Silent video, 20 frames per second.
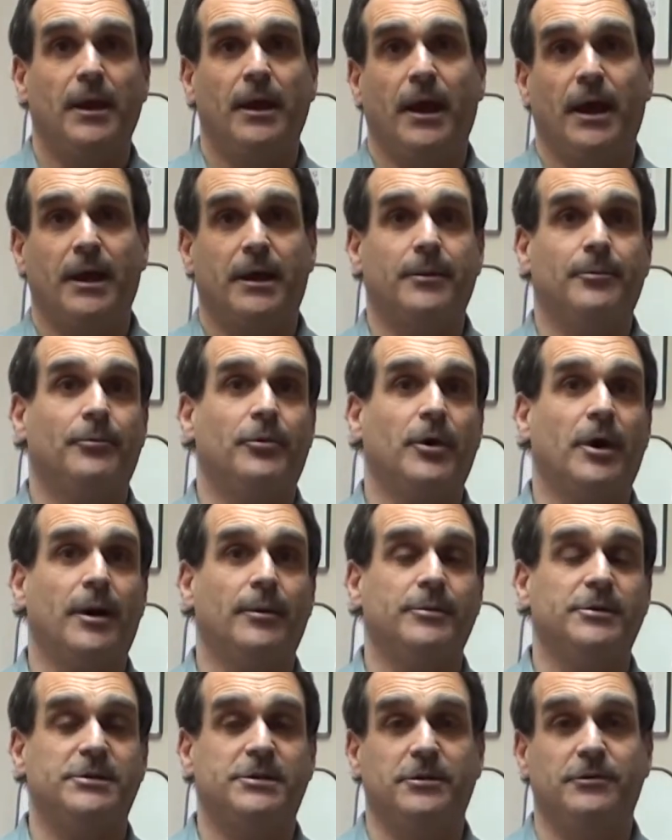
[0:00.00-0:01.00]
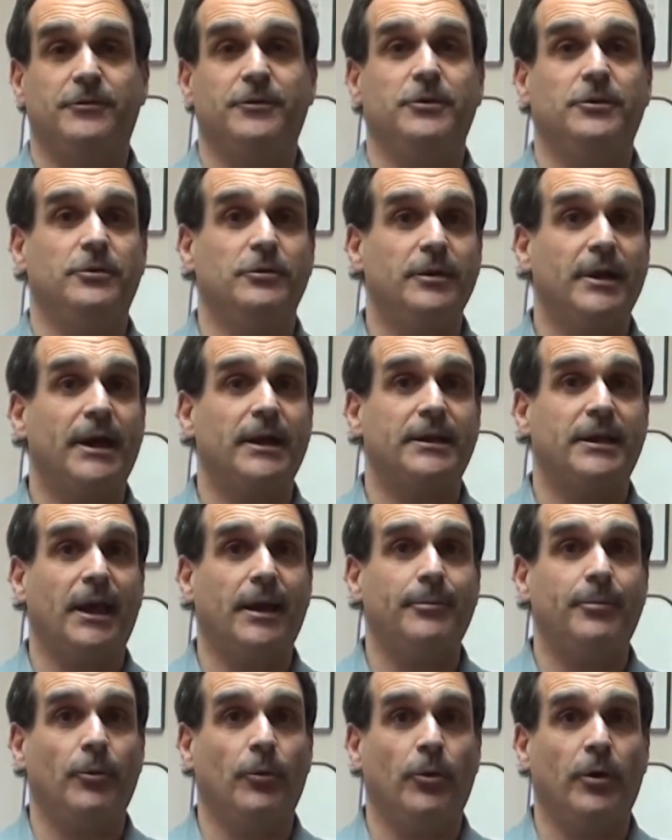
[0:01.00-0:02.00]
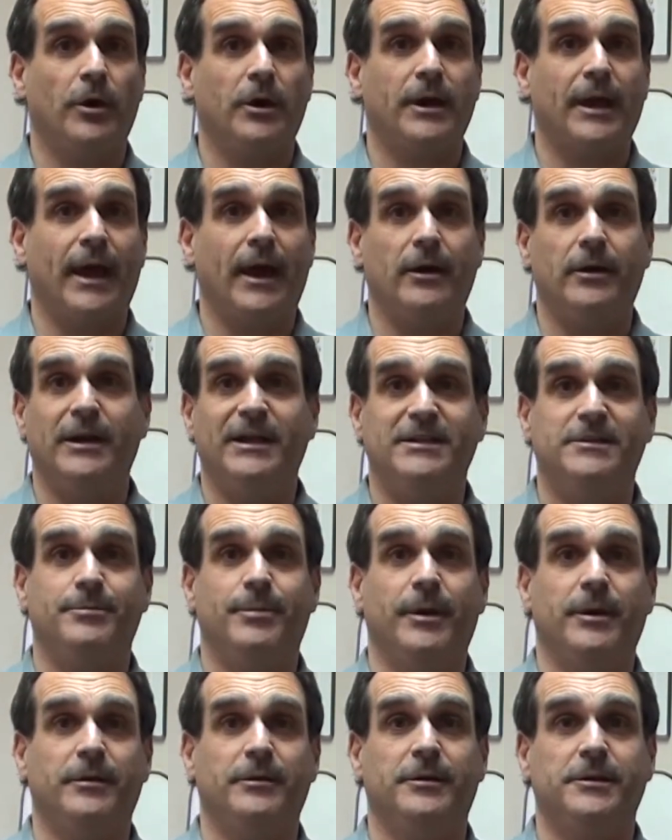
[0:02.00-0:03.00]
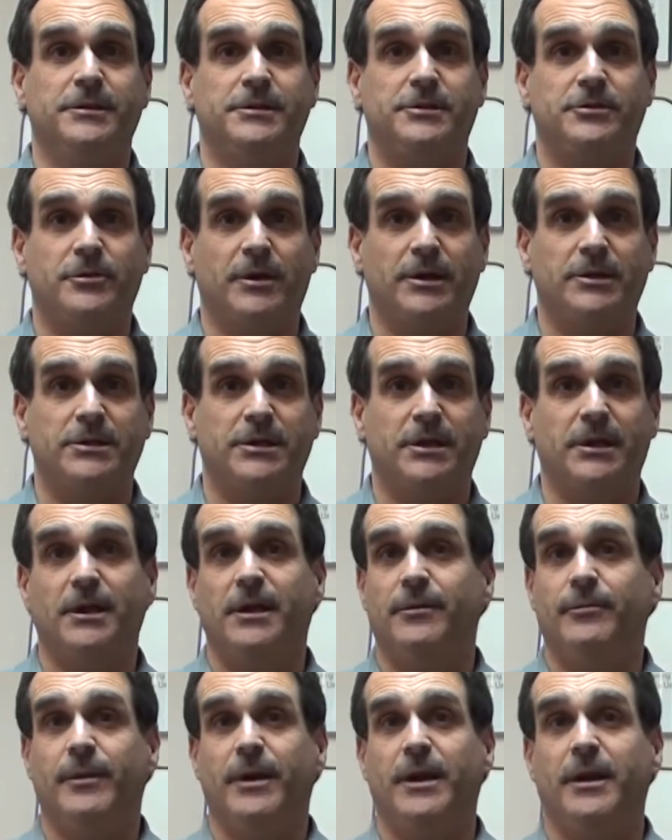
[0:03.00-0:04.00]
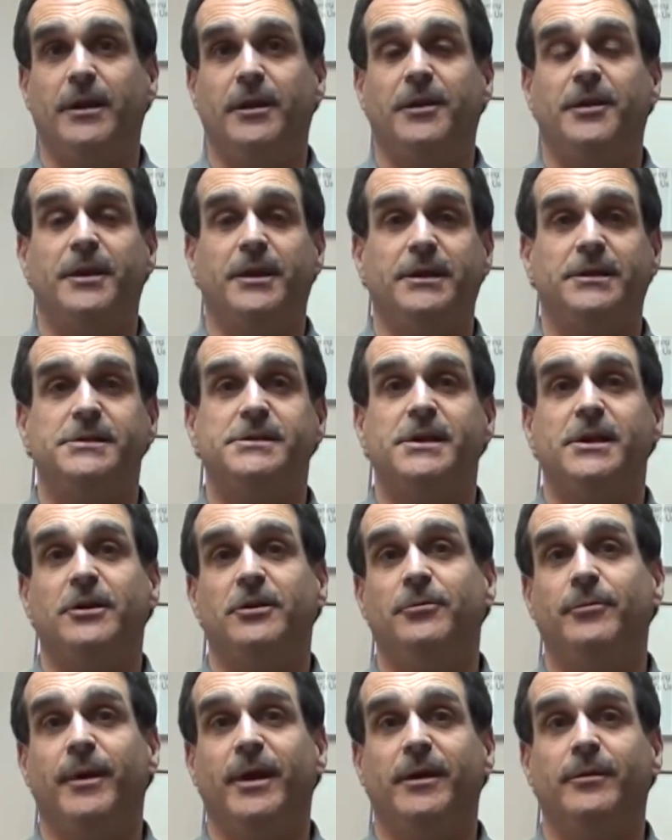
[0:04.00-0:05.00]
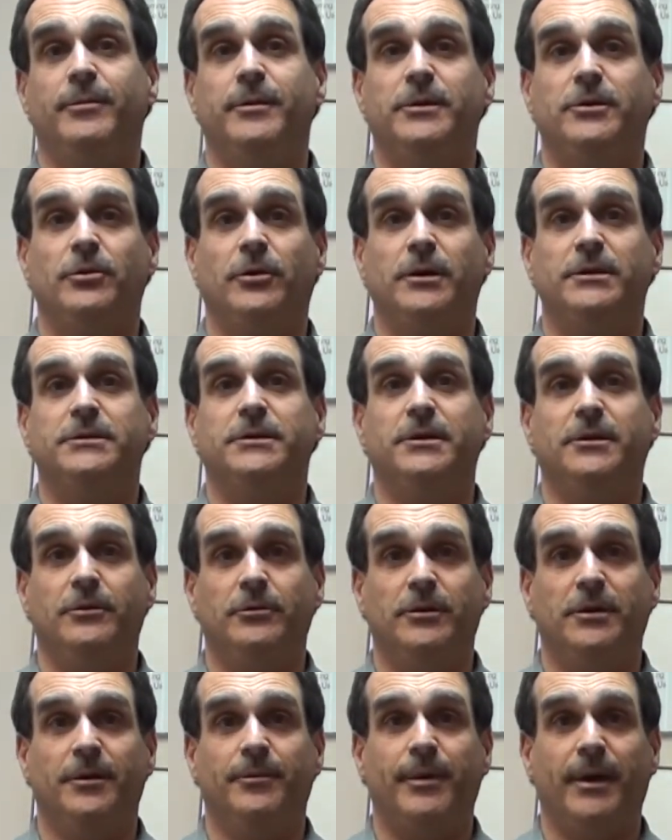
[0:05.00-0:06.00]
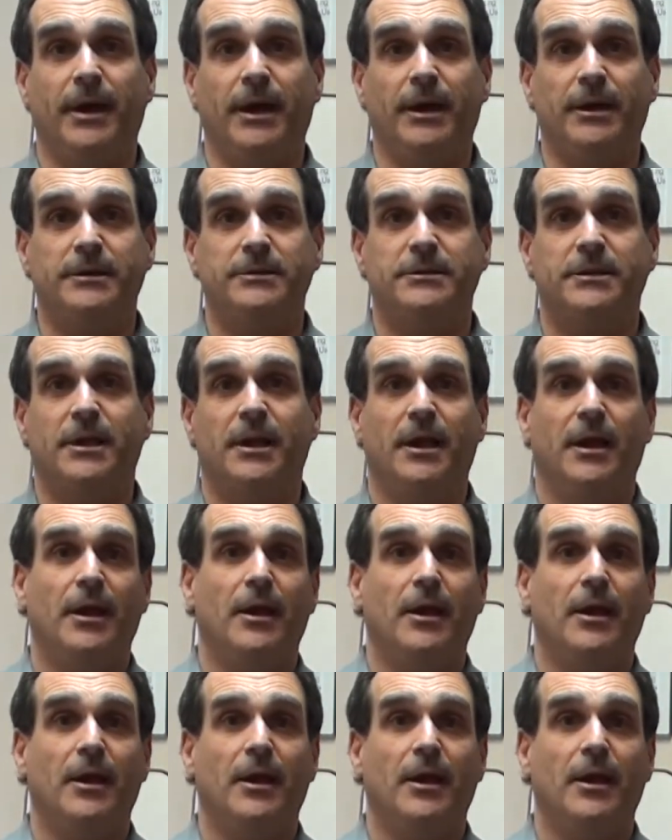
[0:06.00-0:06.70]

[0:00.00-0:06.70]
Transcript: I can promise you, if you do that type of workout, it's better than stretching and many of the things that you may have been taught to do in the past.